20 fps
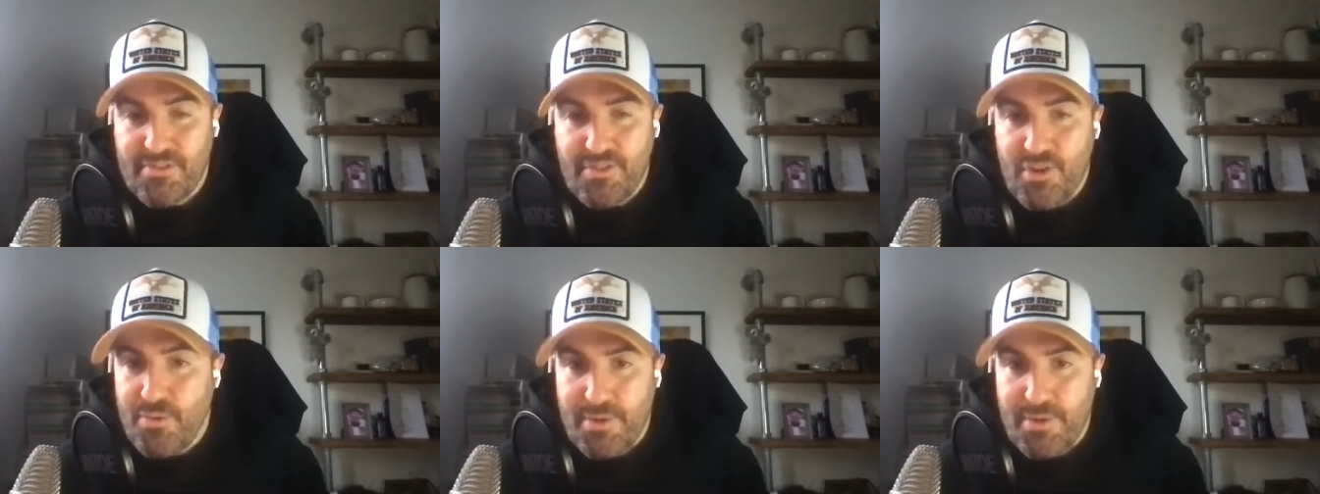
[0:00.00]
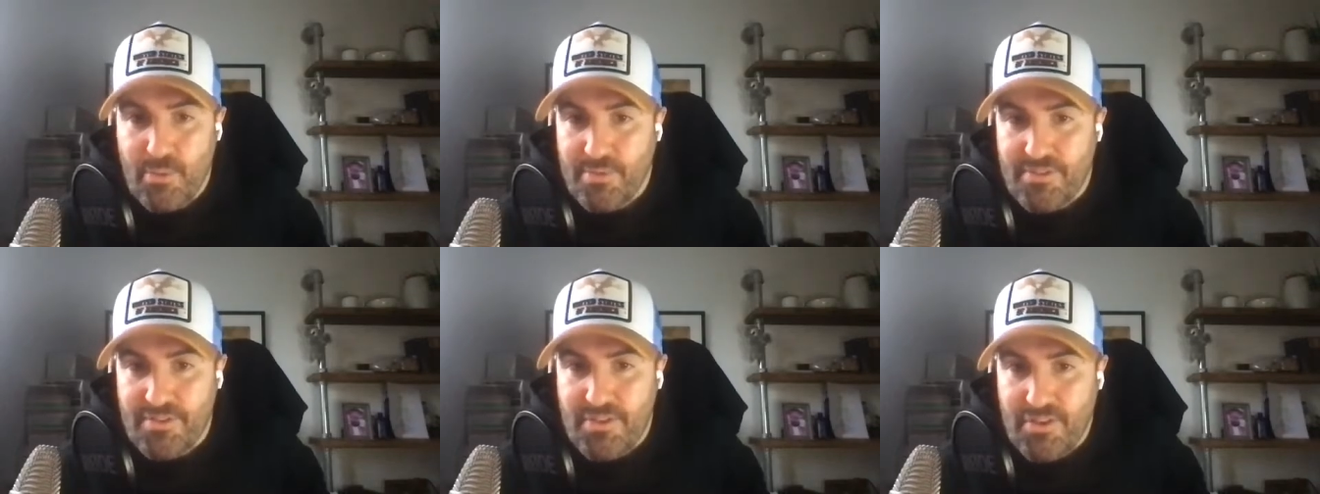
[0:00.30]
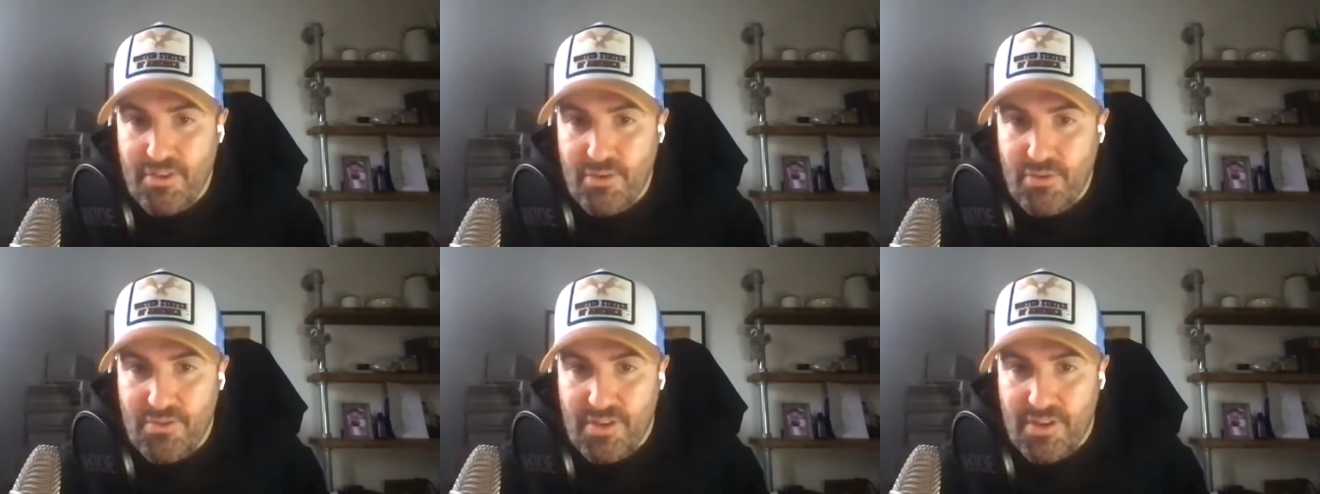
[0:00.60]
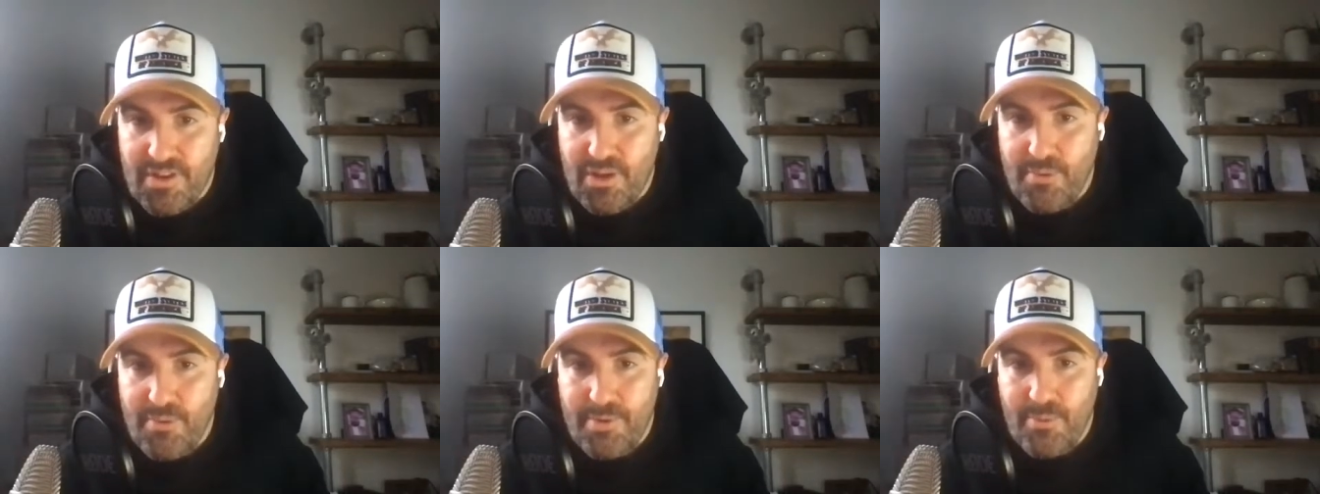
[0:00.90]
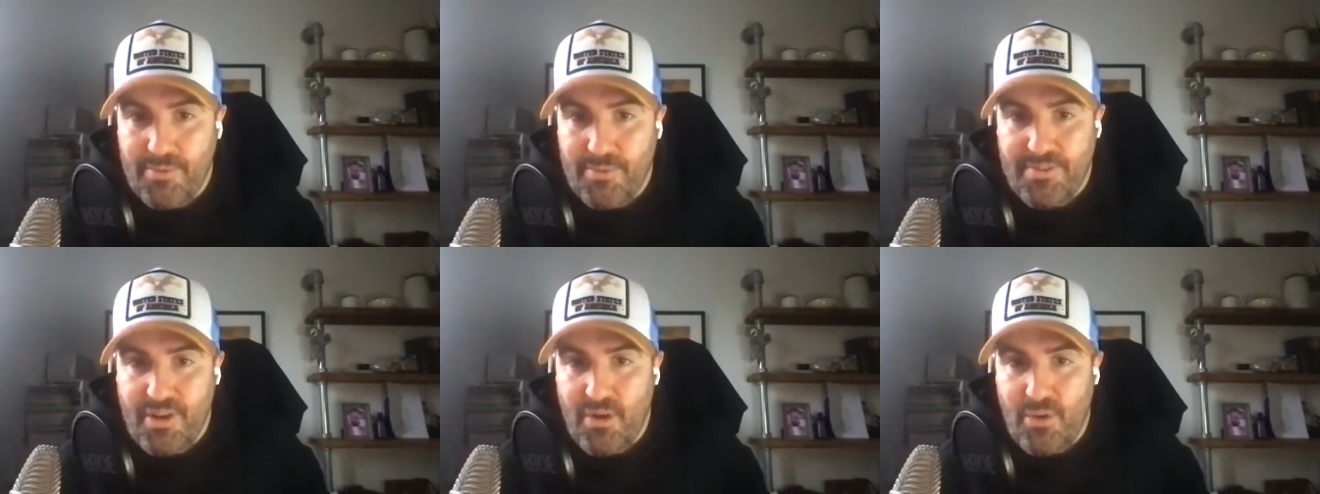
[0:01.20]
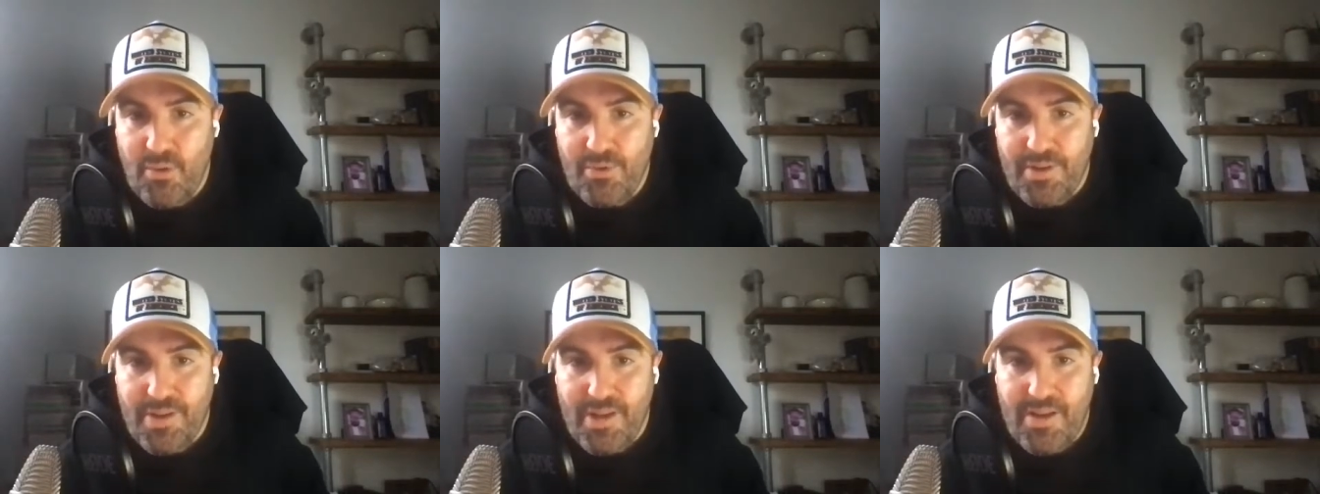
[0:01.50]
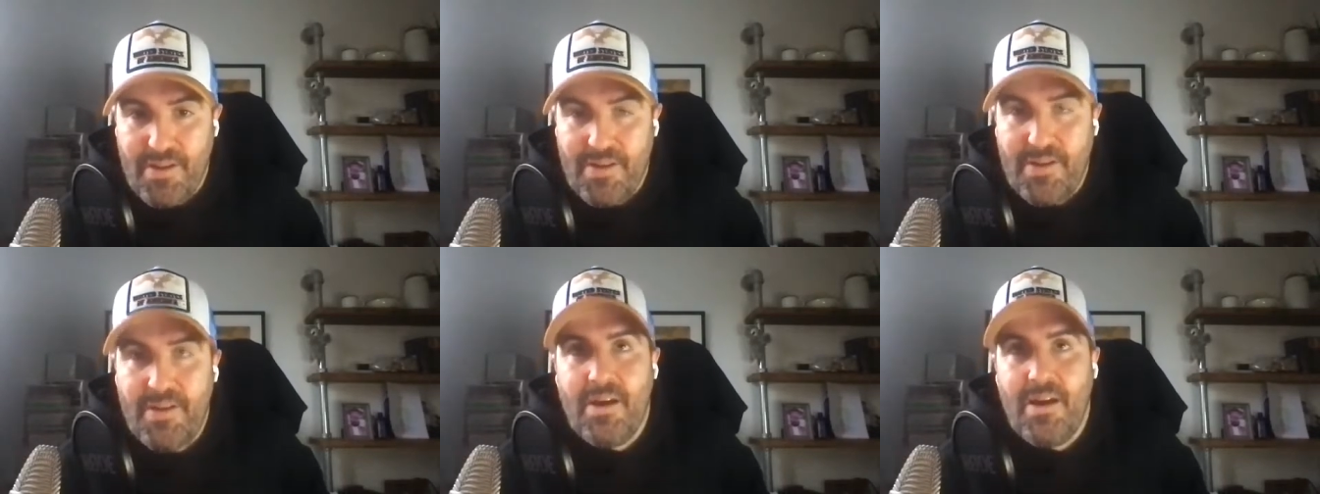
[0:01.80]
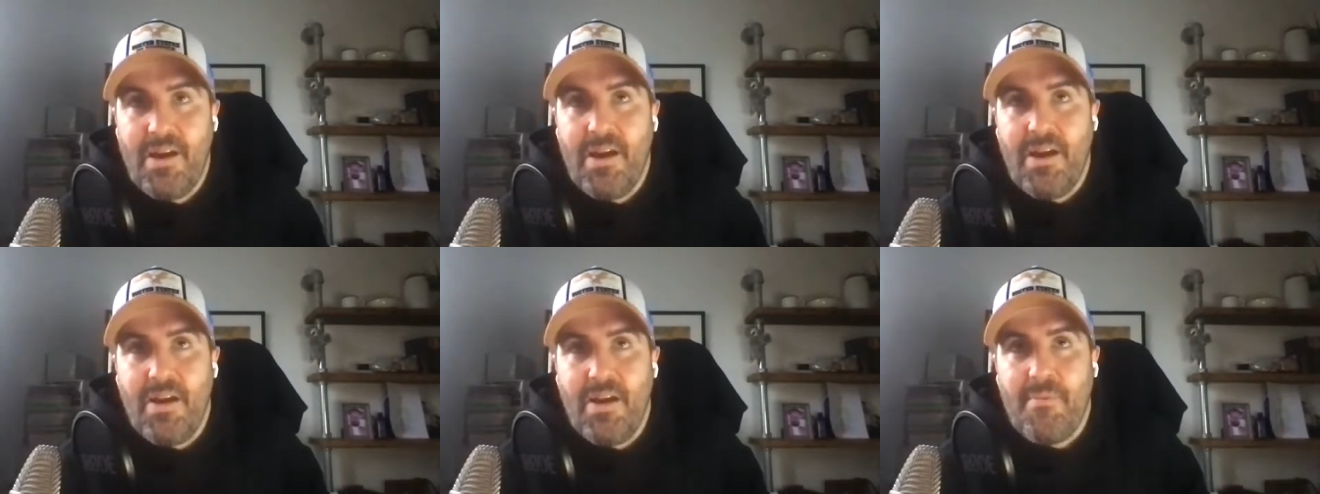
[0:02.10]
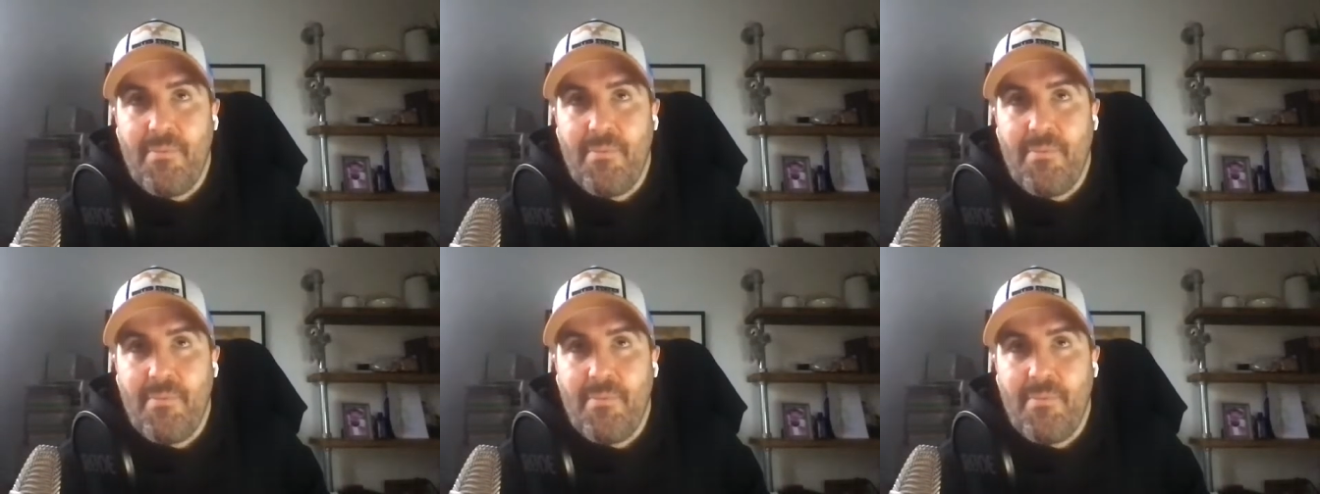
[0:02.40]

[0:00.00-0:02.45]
because nobody wants to use it, nobody wants to hold it.